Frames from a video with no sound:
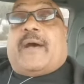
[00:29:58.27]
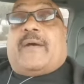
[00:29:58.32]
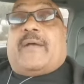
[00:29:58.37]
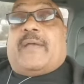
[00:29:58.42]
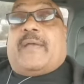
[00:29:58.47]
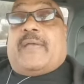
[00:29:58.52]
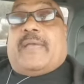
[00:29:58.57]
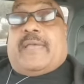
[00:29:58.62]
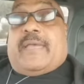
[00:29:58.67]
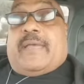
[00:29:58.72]

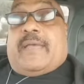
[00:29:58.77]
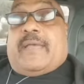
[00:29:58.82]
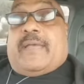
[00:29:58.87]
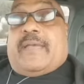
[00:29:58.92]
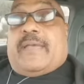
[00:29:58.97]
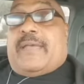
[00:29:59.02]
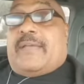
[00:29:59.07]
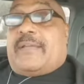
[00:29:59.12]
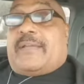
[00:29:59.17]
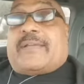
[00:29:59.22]
Now,
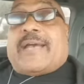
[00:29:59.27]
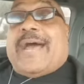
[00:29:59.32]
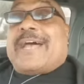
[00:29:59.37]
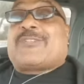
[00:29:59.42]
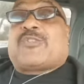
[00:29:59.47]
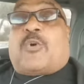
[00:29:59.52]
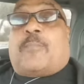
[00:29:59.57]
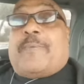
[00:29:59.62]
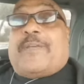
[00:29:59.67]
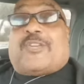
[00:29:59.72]

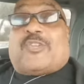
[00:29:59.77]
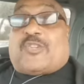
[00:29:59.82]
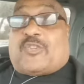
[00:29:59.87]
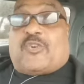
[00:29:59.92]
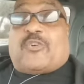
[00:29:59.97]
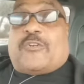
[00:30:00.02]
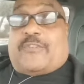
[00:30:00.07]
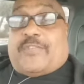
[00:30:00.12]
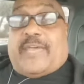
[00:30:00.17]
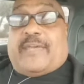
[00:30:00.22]
God's gonna make
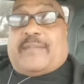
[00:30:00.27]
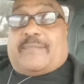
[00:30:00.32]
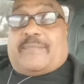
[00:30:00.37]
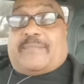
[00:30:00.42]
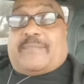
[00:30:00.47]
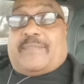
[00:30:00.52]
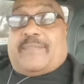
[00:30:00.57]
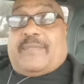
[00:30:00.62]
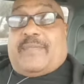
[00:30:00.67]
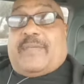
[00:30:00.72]
sure that
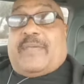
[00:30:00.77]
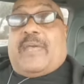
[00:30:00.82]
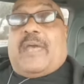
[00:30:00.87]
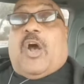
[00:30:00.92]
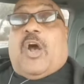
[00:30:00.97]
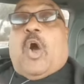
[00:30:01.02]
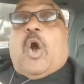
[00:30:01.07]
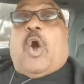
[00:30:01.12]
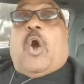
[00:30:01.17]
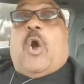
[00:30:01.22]

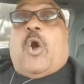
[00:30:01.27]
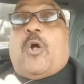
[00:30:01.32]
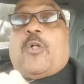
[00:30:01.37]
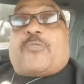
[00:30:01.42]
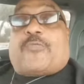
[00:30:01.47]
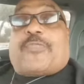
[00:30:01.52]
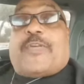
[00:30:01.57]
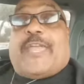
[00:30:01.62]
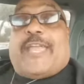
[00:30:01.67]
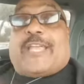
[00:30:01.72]

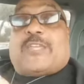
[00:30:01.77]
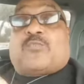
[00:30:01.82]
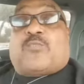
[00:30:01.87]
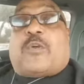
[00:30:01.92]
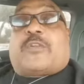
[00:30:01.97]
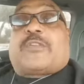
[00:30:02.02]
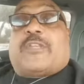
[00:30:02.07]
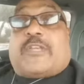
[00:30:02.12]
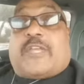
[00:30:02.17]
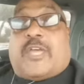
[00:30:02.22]
all
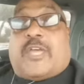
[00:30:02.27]
things work